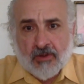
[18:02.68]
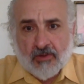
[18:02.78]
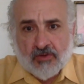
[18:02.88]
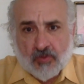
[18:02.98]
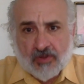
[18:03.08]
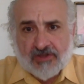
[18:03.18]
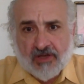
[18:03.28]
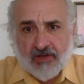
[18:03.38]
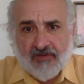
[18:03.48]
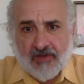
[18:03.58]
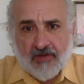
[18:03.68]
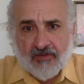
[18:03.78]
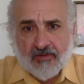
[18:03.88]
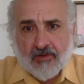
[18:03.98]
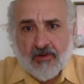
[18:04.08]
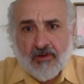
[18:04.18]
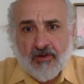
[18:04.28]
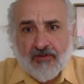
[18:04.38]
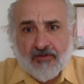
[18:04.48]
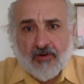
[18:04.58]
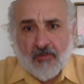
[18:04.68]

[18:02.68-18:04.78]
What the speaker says: towards Tel Aviv for a